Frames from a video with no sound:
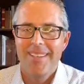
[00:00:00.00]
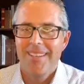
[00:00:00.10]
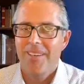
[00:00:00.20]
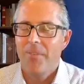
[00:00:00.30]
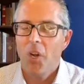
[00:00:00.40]

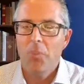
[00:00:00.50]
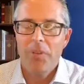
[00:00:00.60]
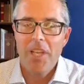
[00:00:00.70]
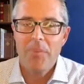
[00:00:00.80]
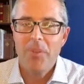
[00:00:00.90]
of
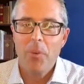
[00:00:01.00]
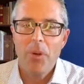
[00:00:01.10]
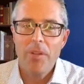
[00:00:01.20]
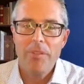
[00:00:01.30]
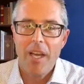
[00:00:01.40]
opening up the Word
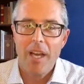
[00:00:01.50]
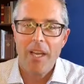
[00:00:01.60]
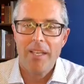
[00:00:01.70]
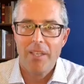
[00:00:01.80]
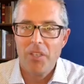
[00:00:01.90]
of
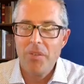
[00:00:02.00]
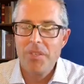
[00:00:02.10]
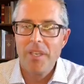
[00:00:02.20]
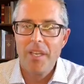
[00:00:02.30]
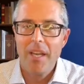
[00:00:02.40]
God and
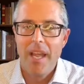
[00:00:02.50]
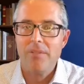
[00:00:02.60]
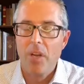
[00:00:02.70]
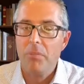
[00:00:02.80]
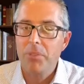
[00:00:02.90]
using it as
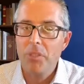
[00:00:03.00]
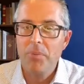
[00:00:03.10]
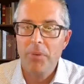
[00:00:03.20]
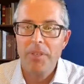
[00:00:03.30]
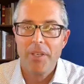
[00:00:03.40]
our
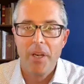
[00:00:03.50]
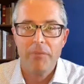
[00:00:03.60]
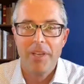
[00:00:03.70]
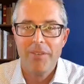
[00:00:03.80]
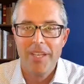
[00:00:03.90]
blueprint and our
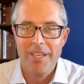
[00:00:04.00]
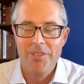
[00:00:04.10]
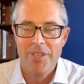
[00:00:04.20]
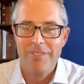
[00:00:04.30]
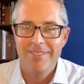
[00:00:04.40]

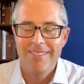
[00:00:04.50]
foundation.